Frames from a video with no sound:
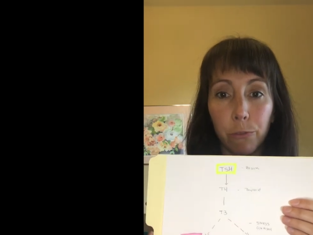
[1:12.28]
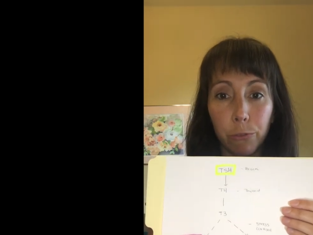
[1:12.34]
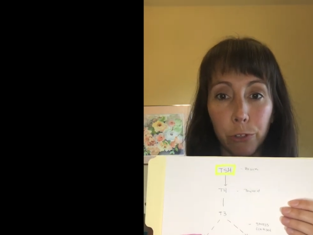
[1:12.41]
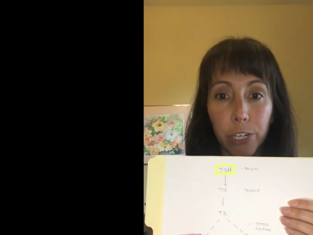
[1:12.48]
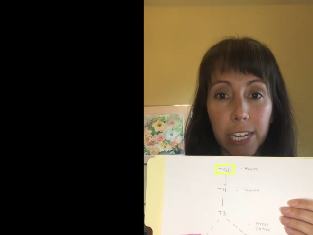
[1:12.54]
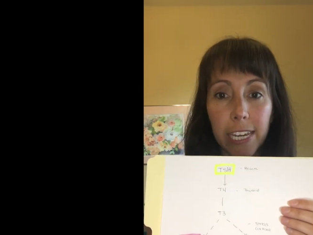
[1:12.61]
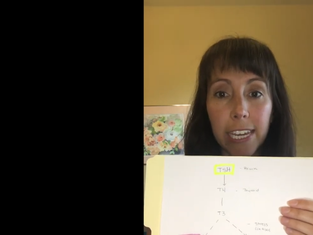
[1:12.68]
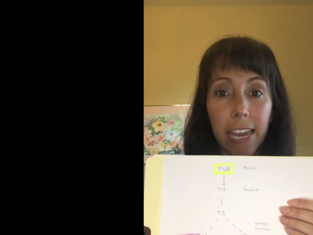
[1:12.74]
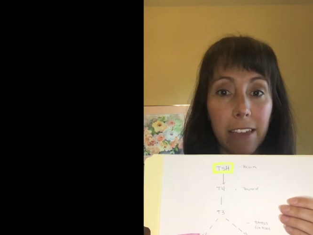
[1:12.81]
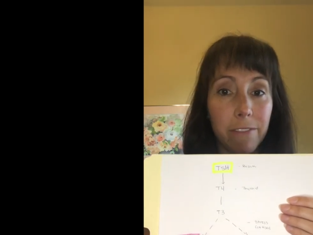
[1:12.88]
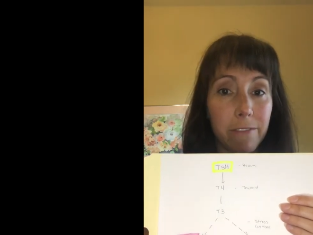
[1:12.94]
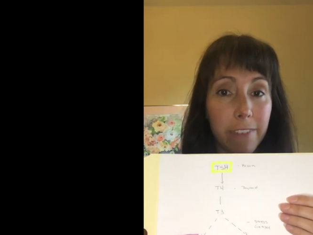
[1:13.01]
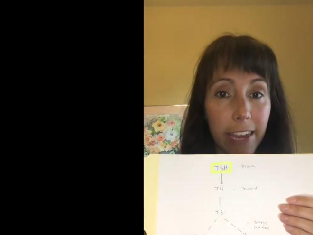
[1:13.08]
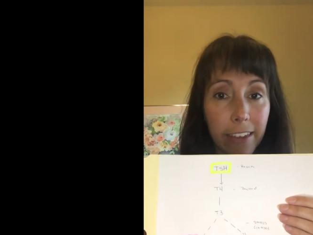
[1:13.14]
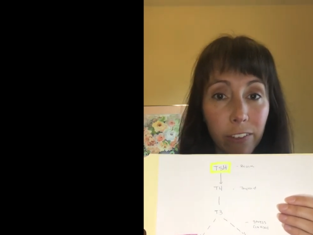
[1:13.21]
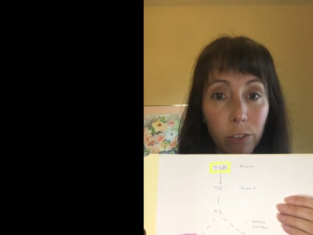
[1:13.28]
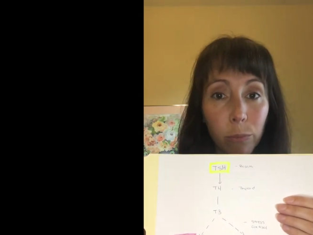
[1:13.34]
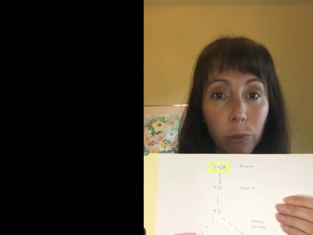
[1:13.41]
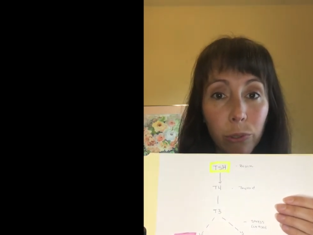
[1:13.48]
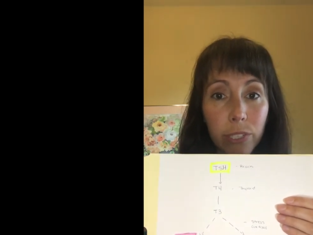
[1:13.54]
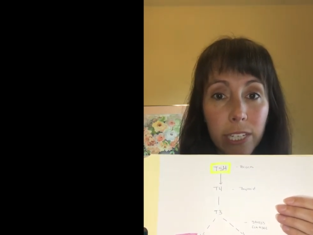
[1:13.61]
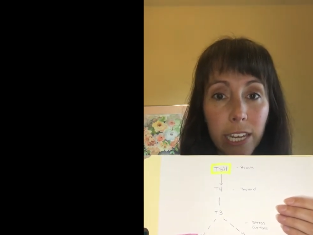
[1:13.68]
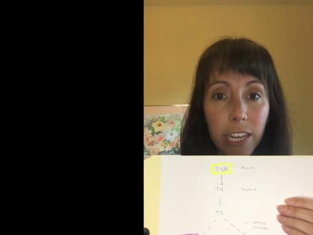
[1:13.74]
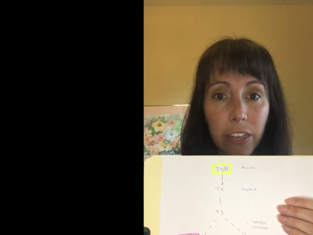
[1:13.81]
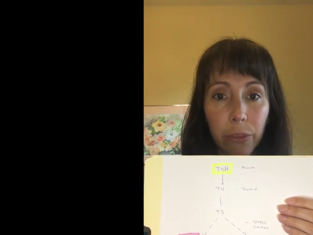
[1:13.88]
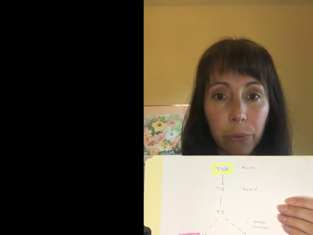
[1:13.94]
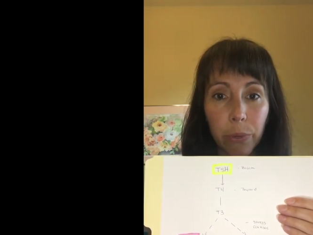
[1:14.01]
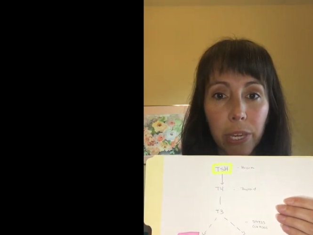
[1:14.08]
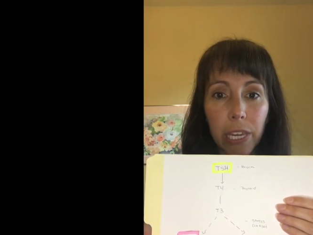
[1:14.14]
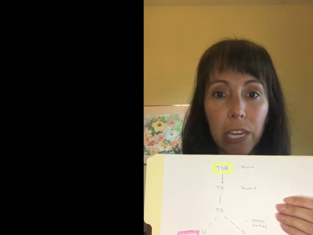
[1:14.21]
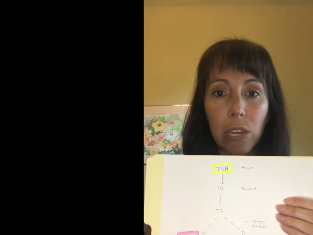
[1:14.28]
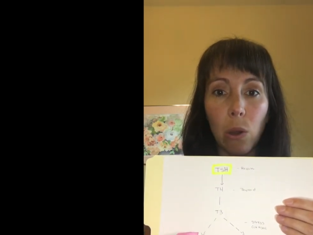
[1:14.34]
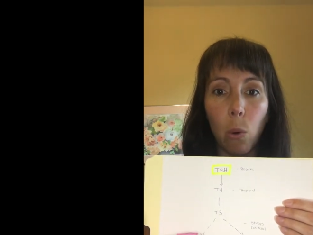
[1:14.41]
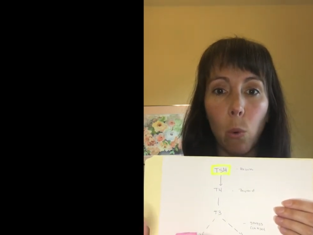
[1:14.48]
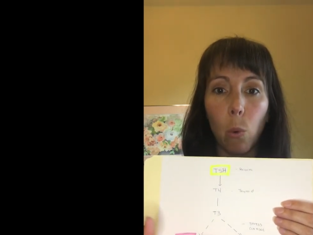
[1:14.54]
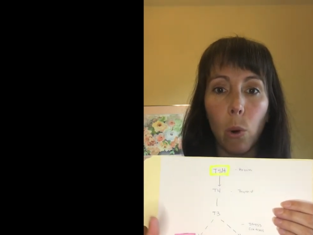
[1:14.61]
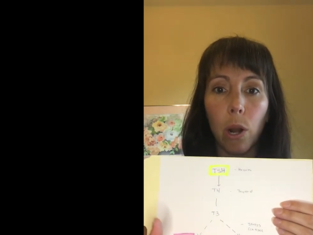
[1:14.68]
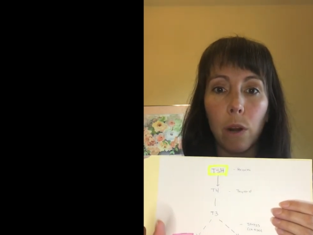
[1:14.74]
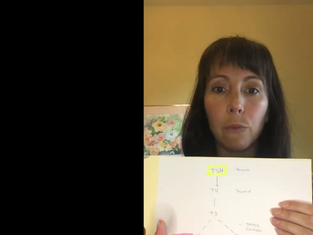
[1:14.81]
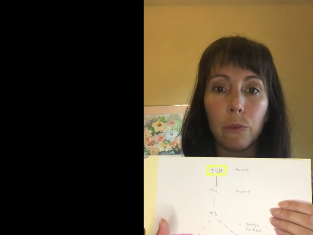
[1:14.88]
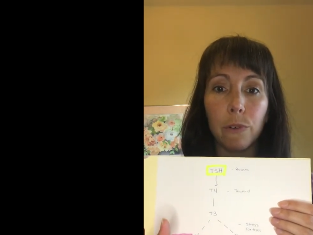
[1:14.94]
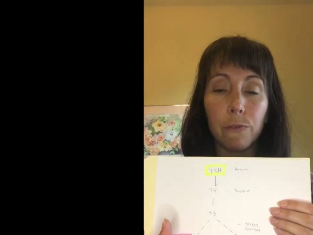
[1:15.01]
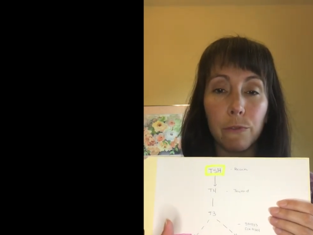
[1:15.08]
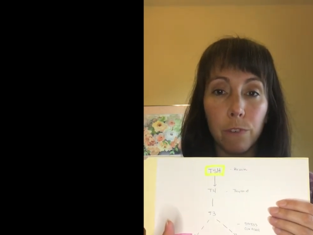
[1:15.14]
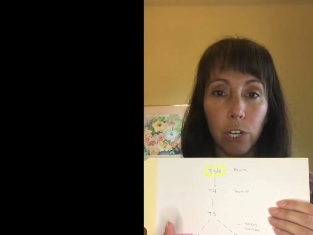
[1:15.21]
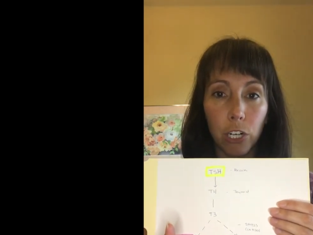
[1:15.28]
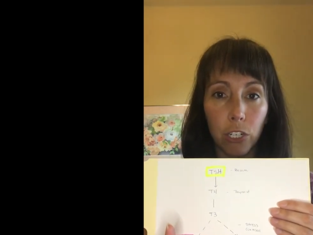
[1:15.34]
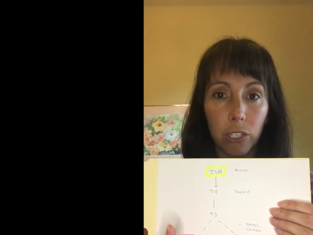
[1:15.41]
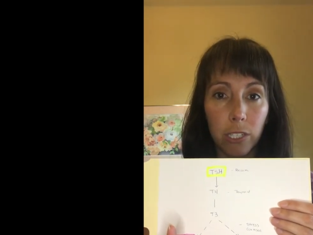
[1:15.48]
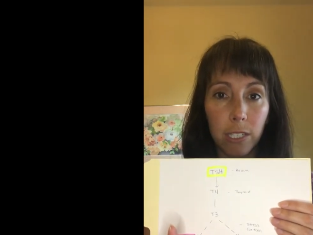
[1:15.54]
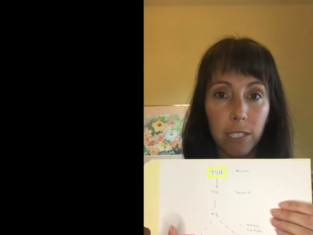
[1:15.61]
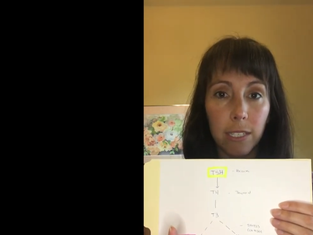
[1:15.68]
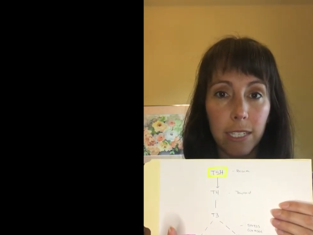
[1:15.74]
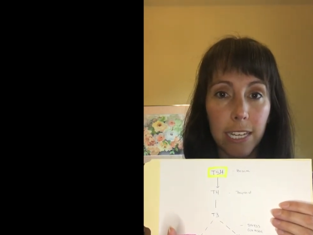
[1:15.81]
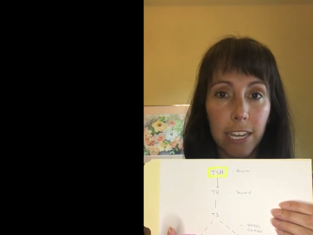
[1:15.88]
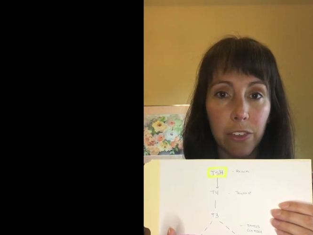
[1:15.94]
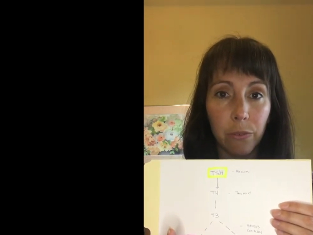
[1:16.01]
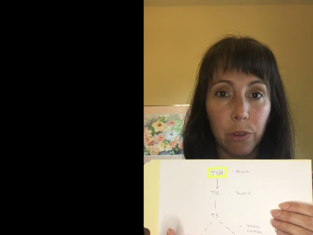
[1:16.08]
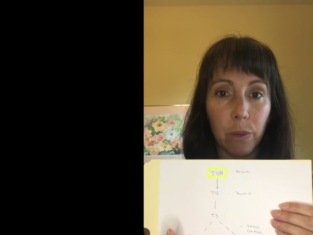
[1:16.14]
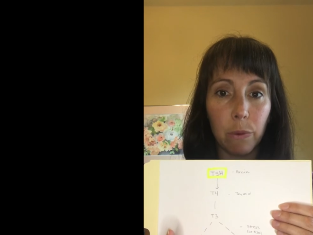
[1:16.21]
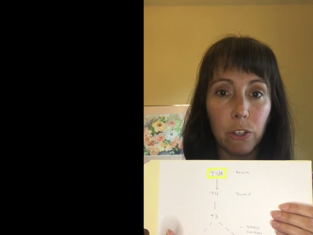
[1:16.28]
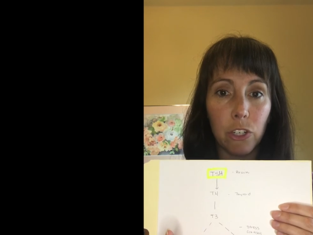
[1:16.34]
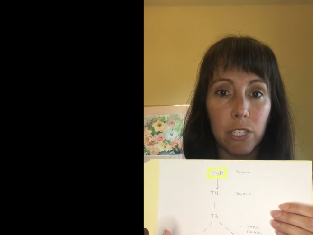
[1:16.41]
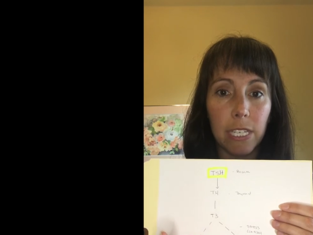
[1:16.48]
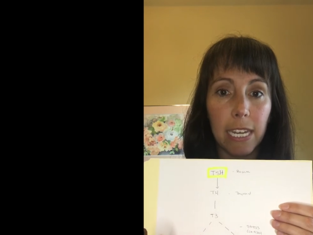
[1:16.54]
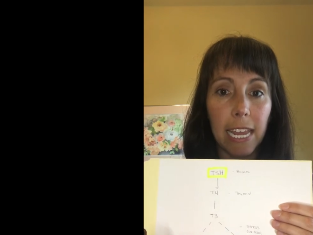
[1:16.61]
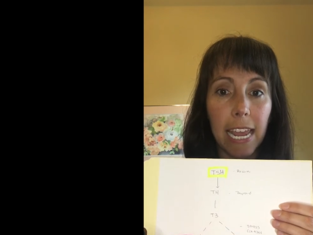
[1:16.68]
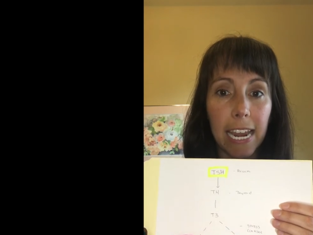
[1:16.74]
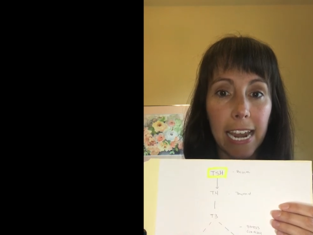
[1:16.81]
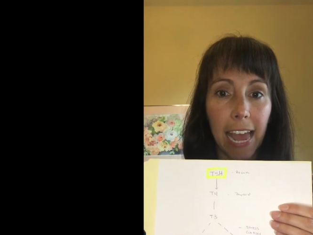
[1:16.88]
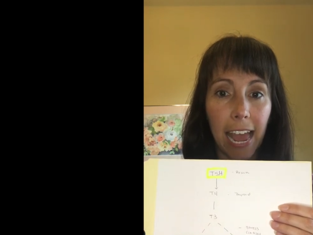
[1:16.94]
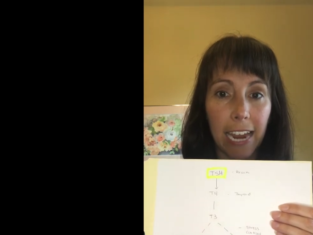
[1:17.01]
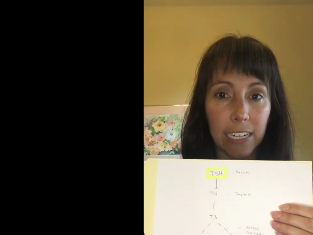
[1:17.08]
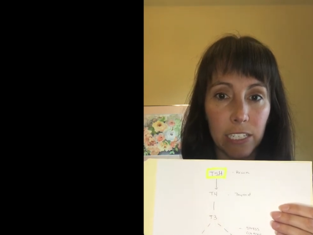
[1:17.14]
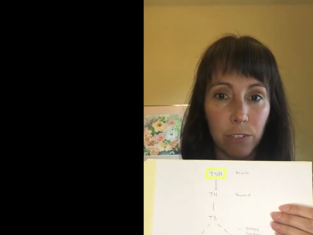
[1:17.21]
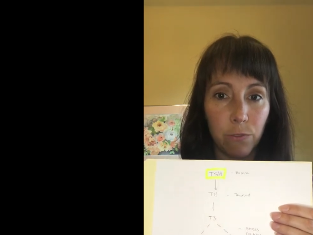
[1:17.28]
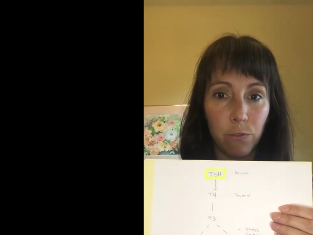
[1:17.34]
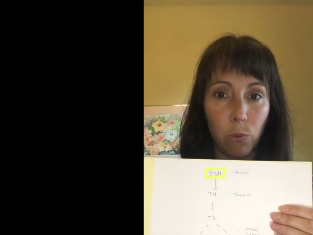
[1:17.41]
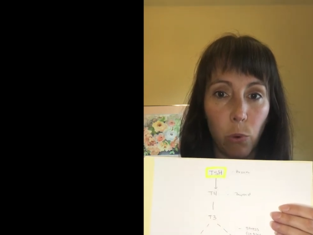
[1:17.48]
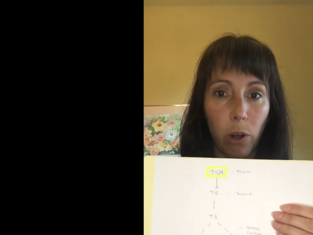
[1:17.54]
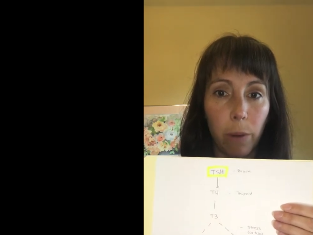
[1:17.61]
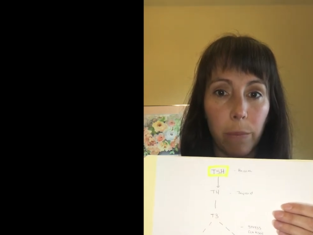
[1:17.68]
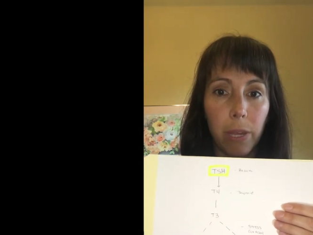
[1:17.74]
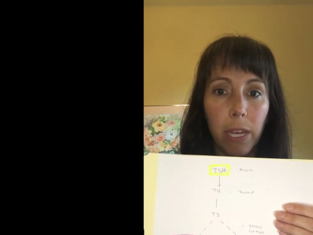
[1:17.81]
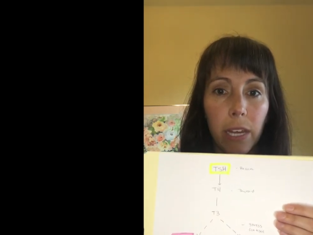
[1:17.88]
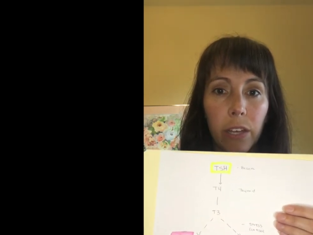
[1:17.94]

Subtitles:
free available T3 or reverse T3, which is an inactive form.